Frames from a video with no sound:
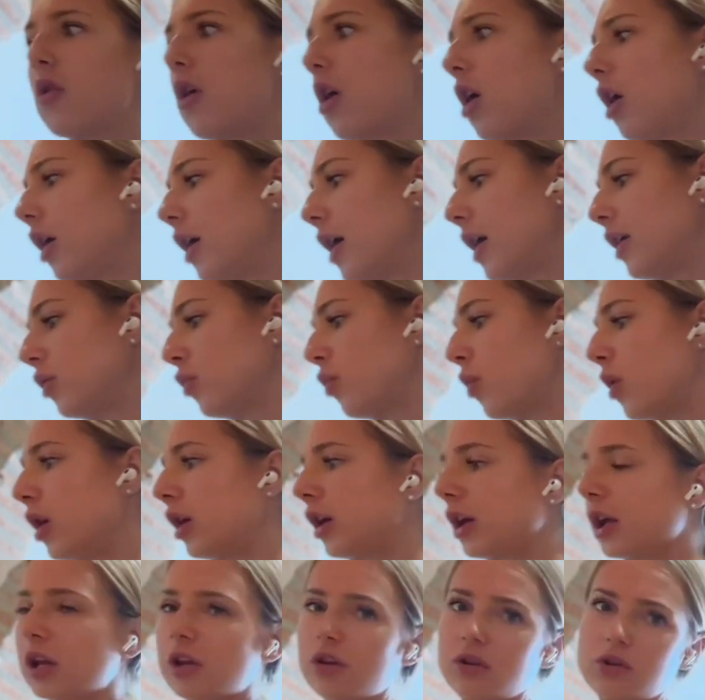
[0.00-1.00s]
you are at
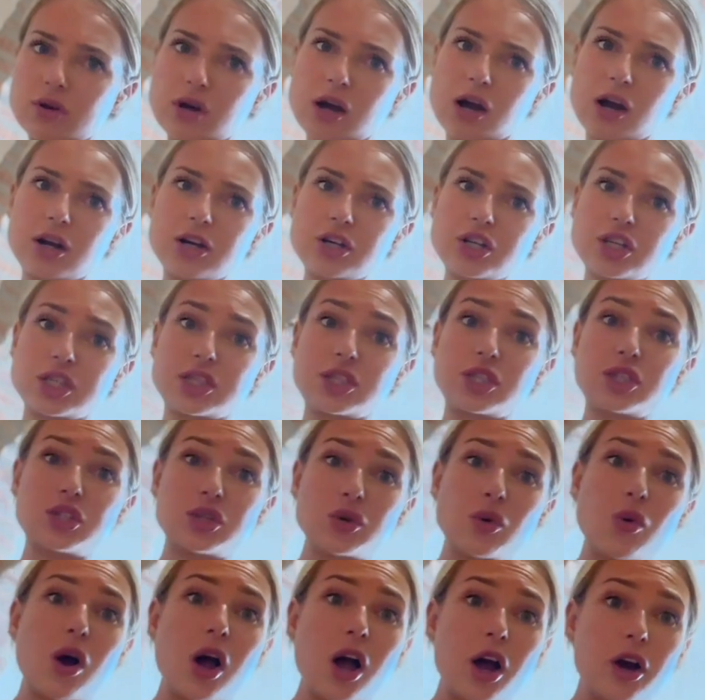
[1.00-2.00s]
work and you are just
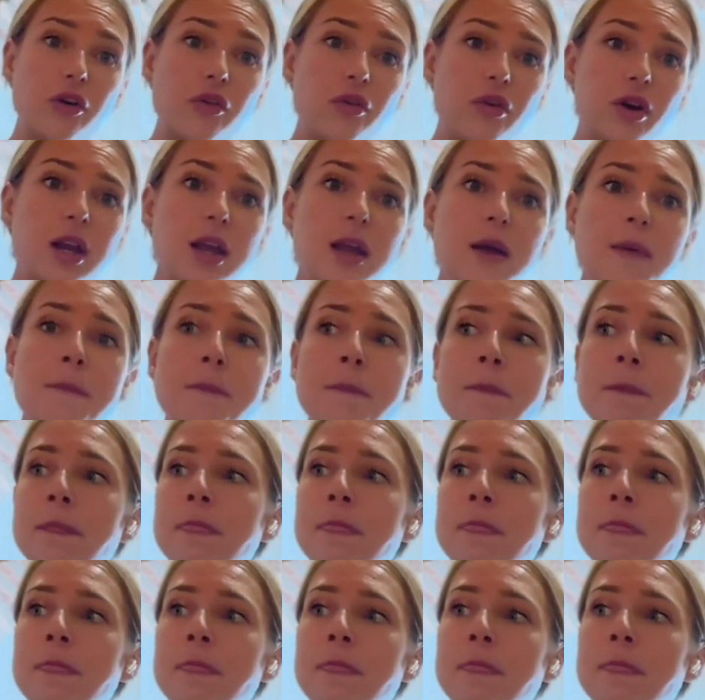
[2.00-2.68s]
so hungry.